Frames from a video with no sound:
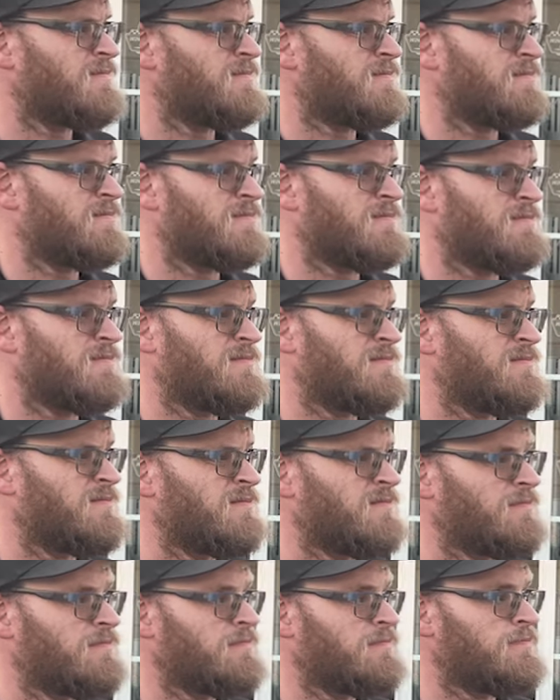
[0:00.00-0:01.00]

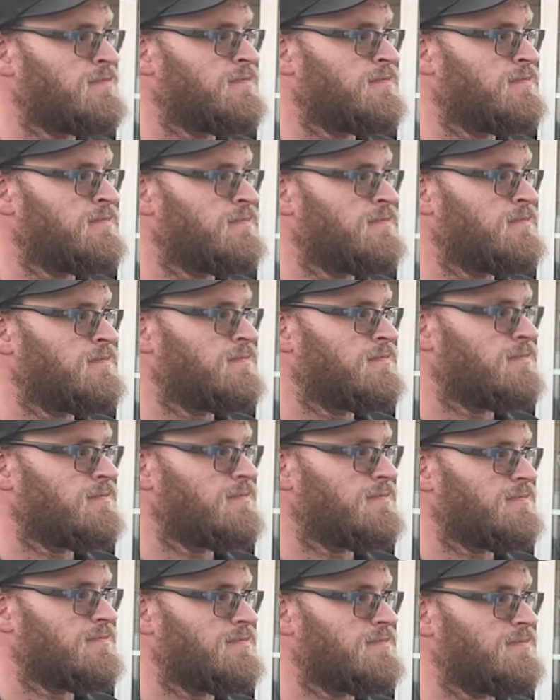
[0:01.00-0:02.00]

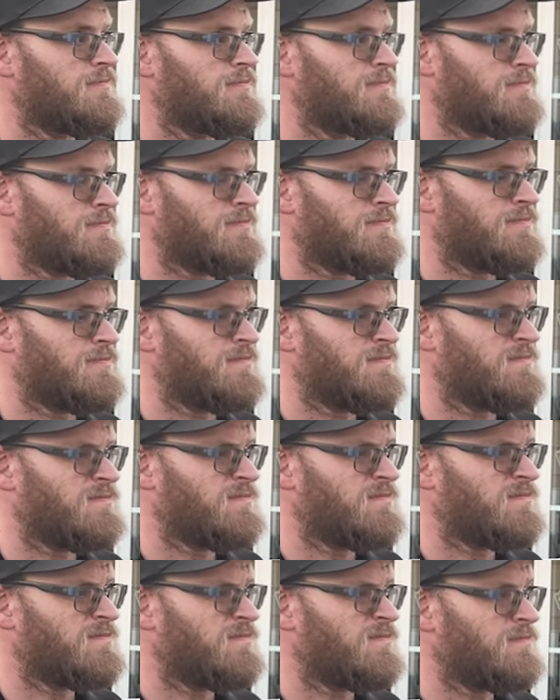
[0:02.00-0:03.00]

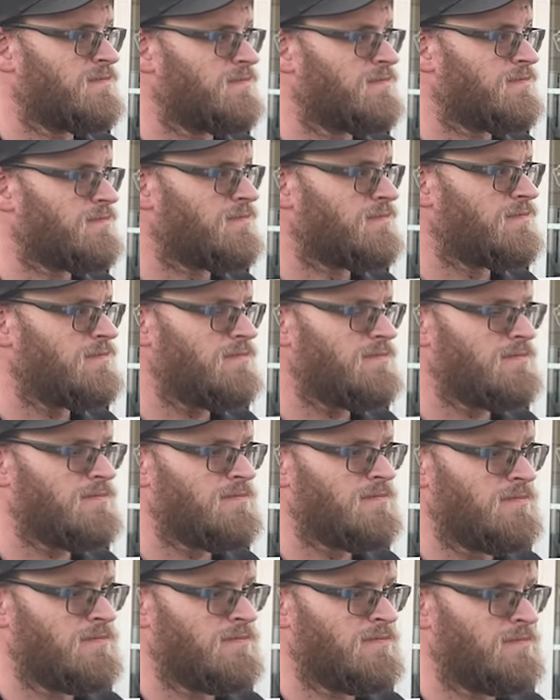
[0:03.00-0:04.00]

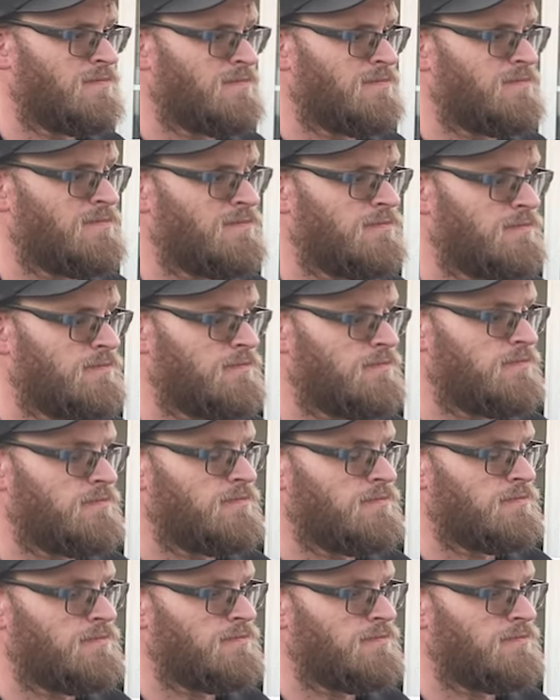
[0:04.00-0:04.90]
(silent)